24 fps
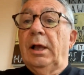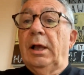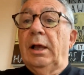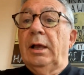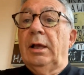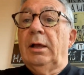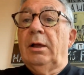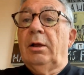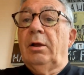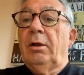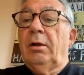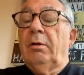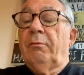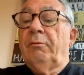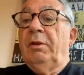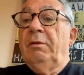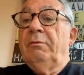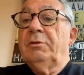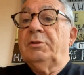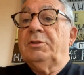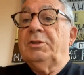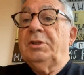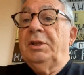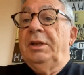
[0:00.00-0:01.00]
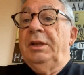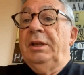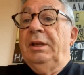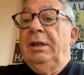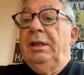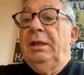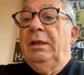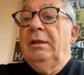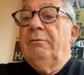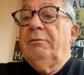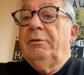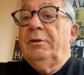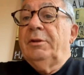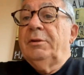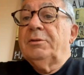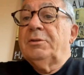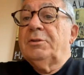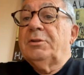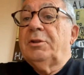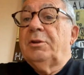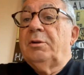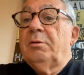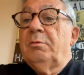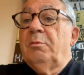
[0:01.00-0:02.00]
Uh, I've never seen any
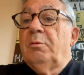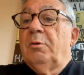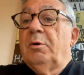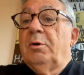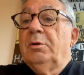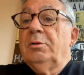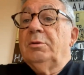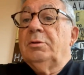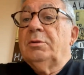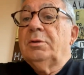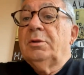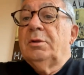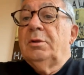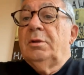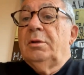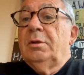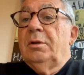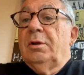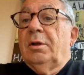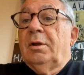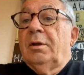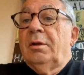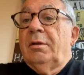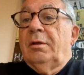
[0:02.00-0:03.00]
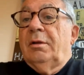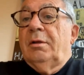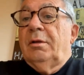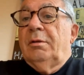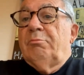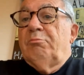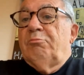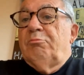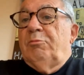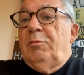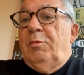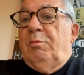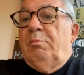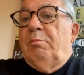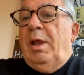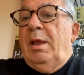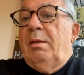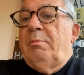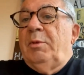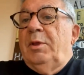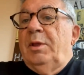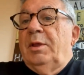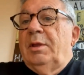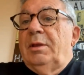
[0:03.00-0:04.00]
evidence that it was. I,
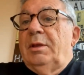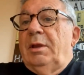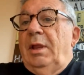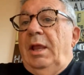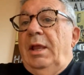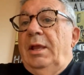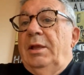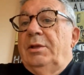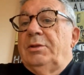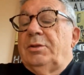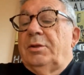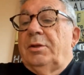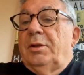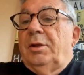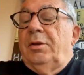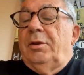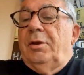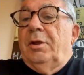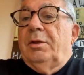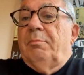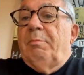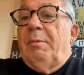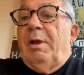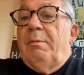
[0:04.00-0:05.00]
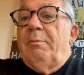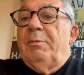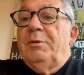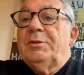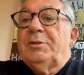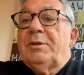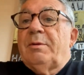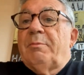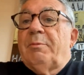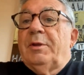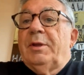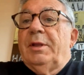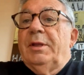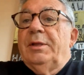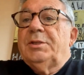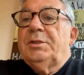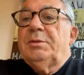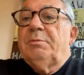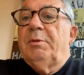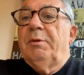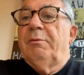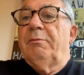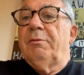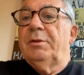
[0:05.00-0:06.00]
maybe it has, I don't know, maybe someone
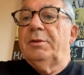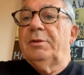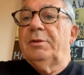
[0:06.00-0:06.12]
has some